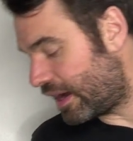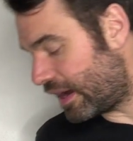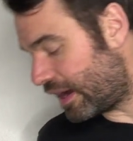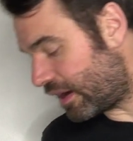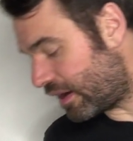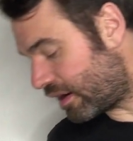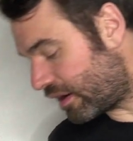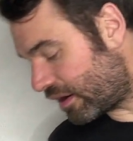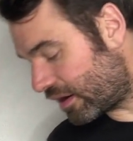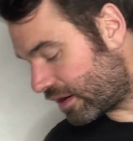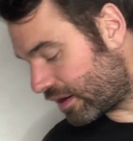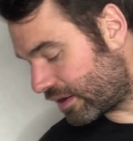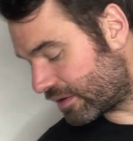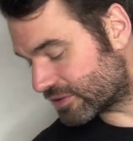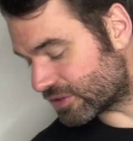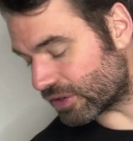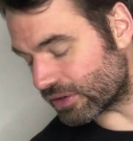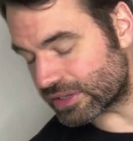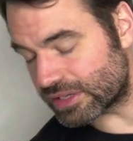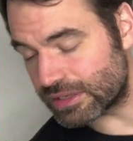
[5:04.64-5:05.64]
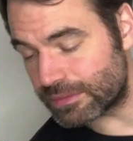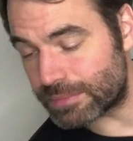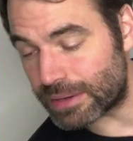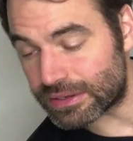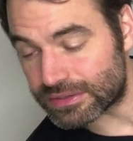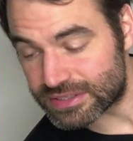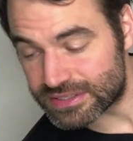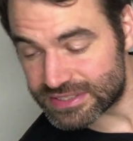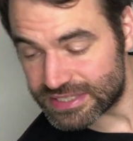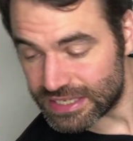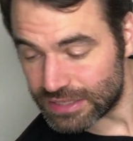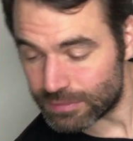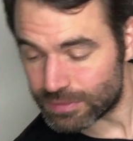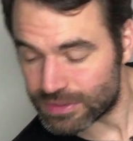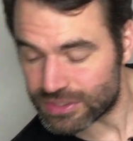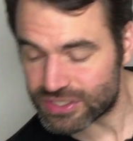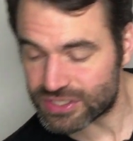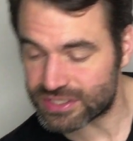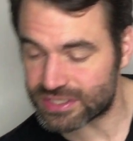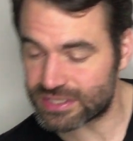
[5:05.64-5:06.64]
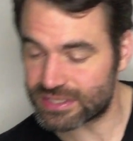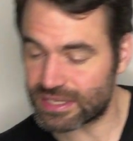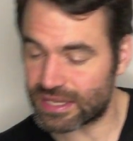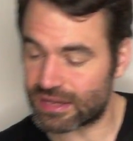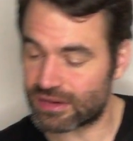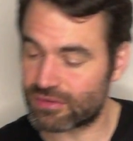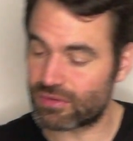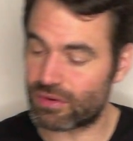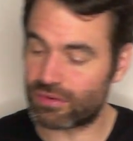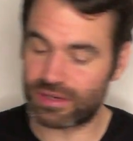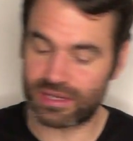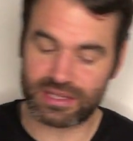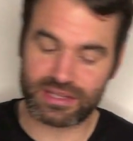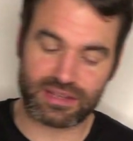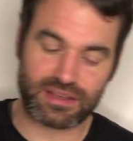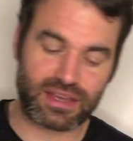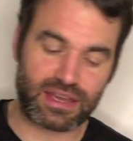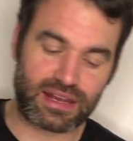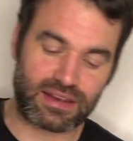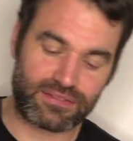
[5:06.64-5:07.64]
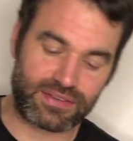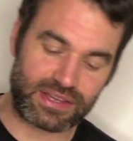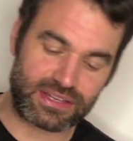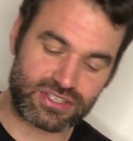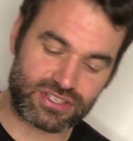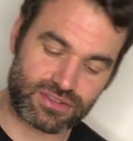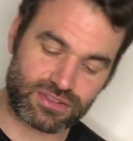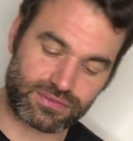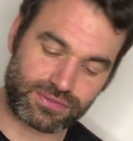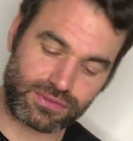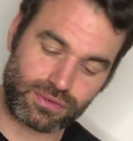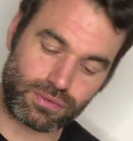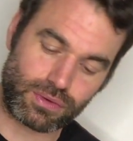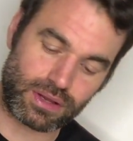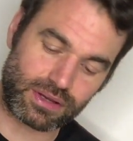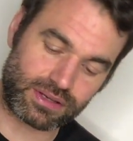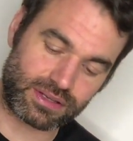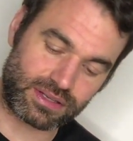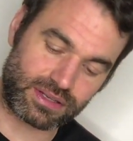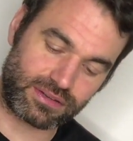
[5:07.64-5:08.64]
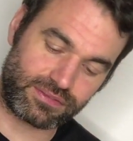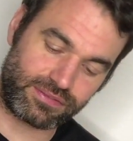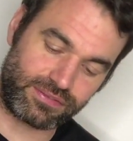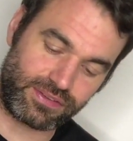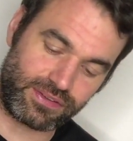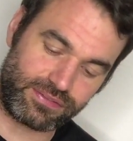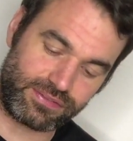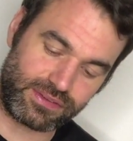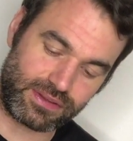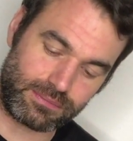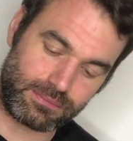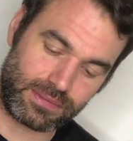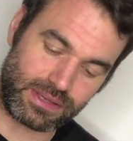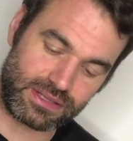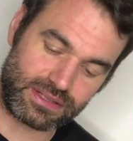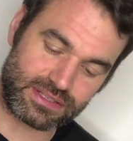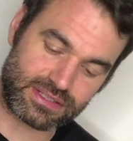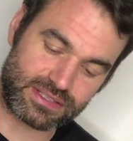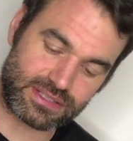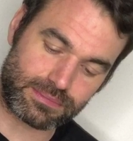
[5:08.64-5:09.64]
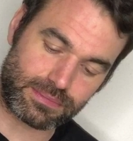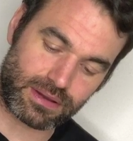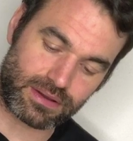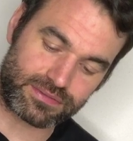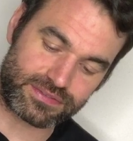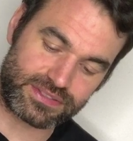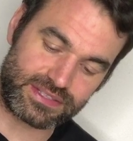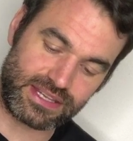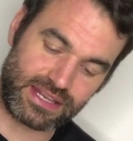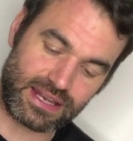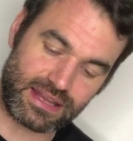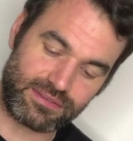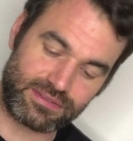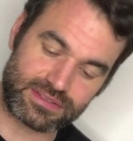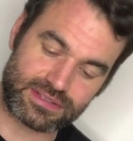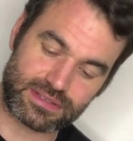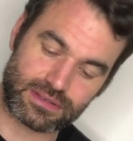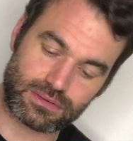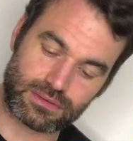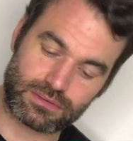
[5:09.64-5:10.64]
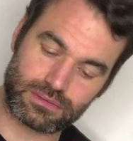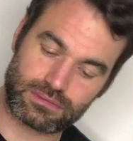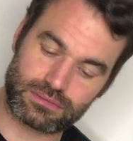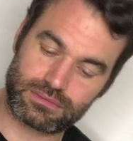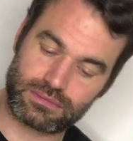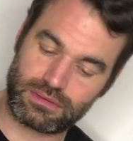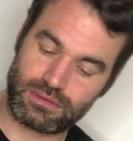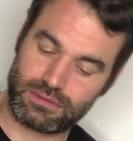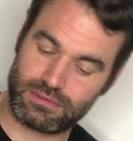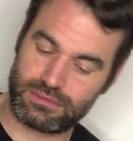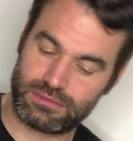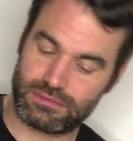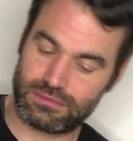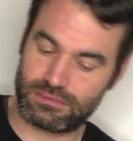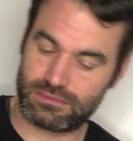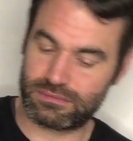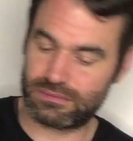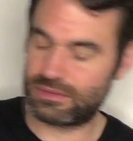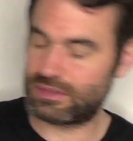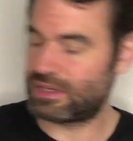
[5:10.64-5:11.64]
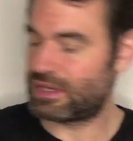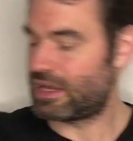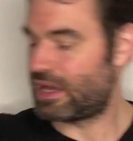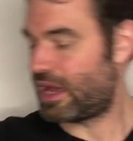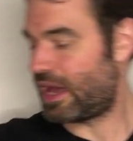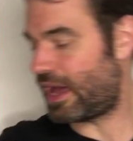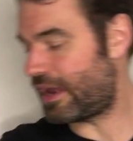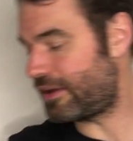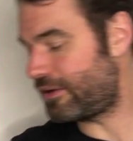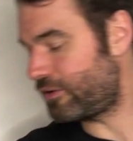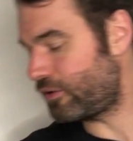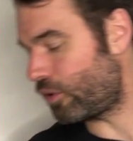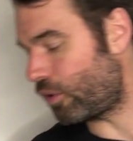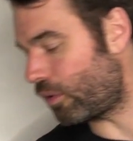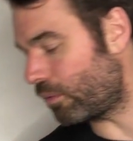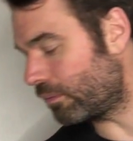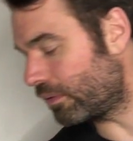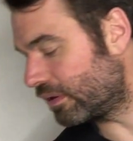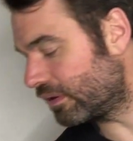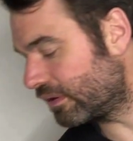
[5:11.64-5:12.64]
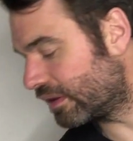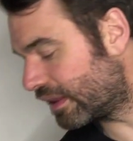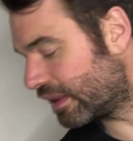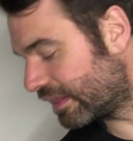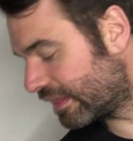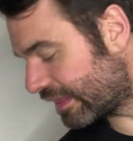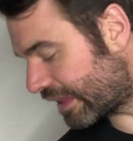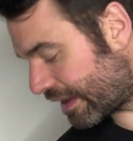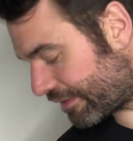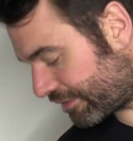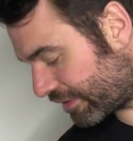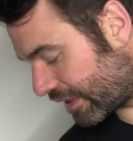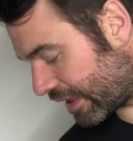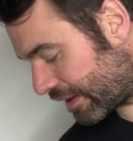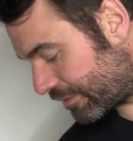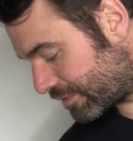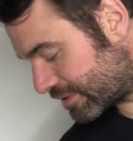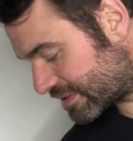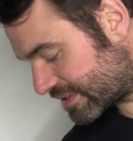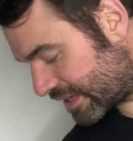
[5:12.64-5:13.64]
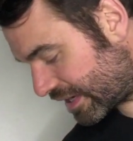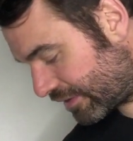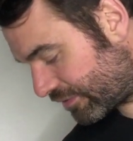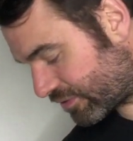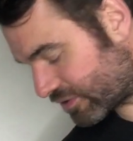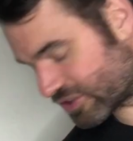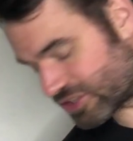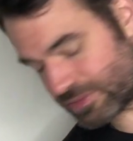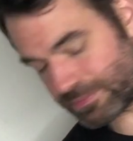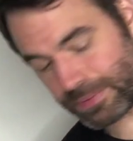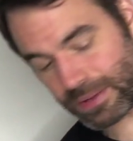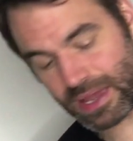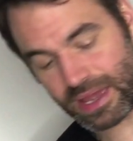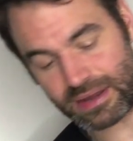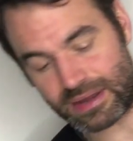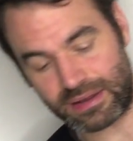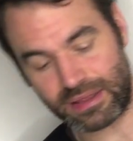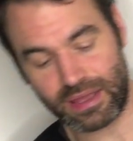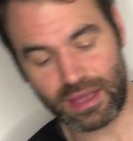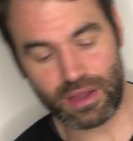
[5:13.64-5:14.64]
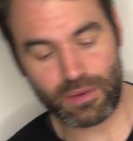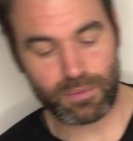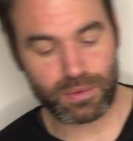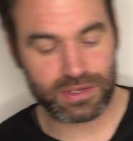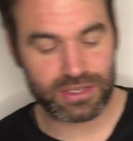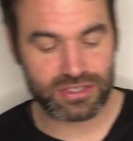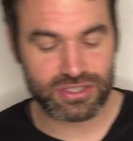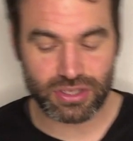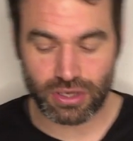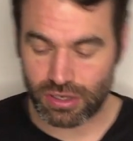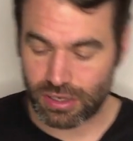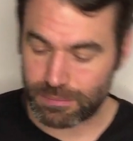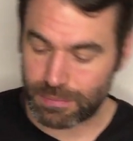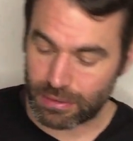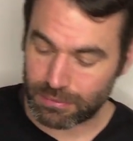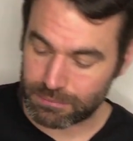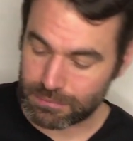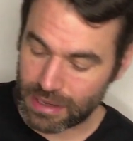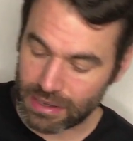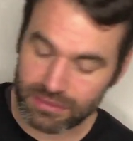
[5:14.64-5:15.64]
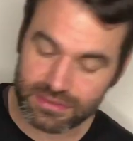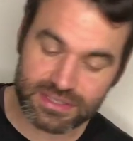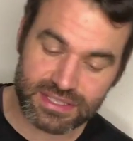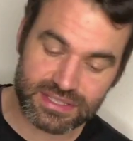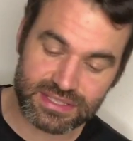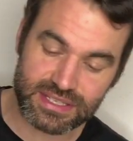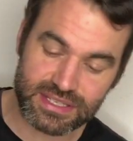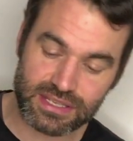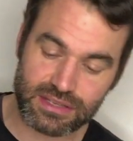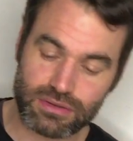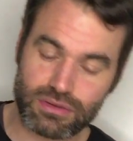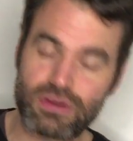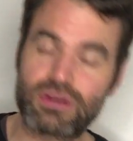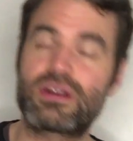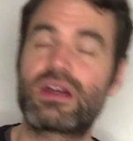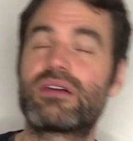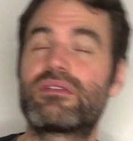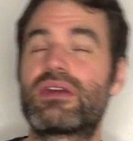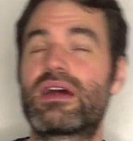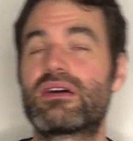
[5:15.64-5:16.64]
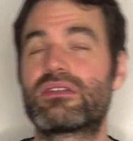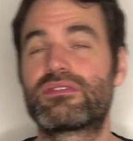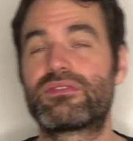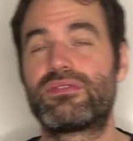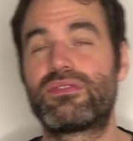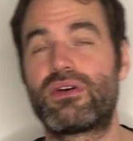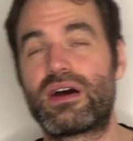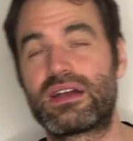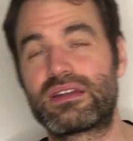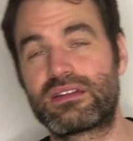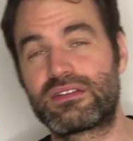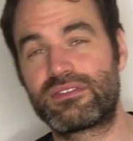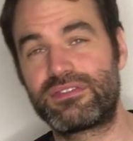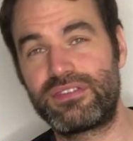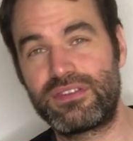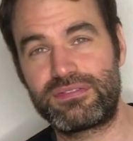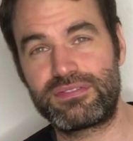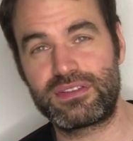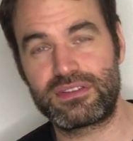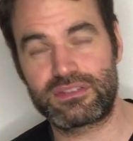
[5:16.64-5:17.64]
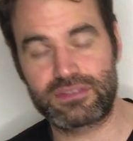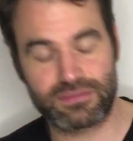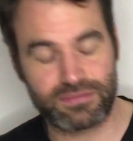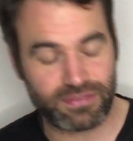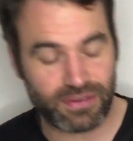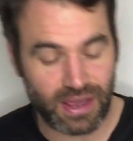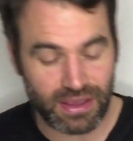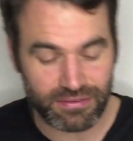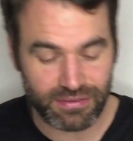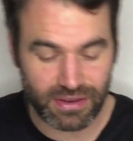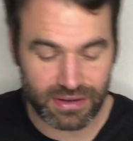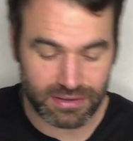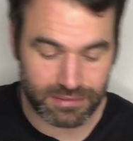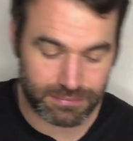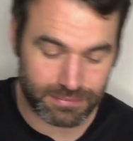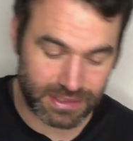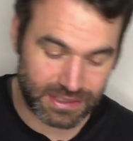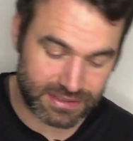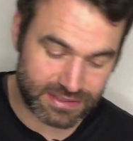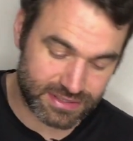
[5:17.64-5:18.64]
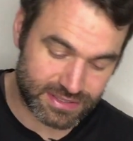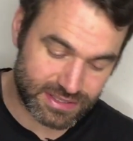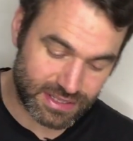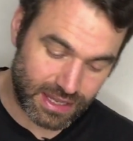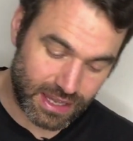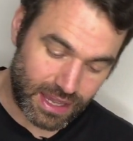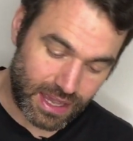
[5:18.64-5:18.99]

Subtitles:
talking about the tea, which is grown at an elevation of 250 meters above sea level, so a normal level, I would say, for Japan. When you talk about mountain tea, you're around 450 to 500 meters,